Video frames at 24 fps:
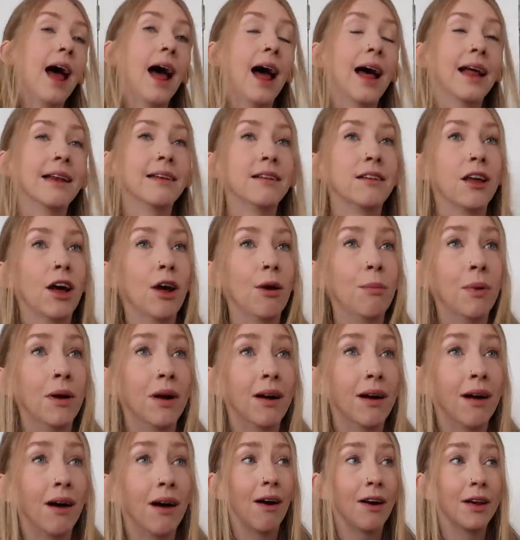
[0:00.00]
And um,
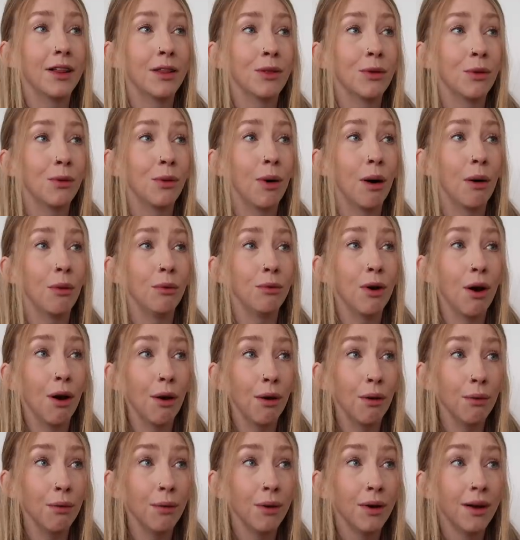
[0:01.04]
I thought, oh
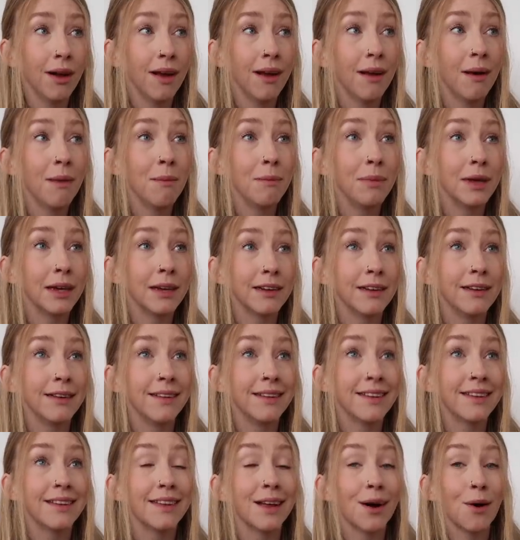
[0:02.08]
no,
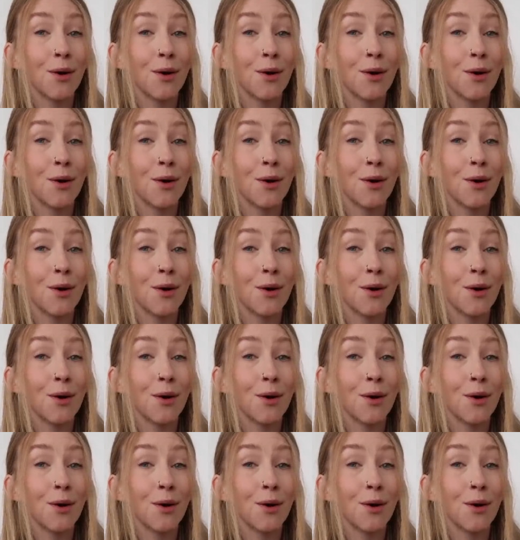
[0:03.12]
because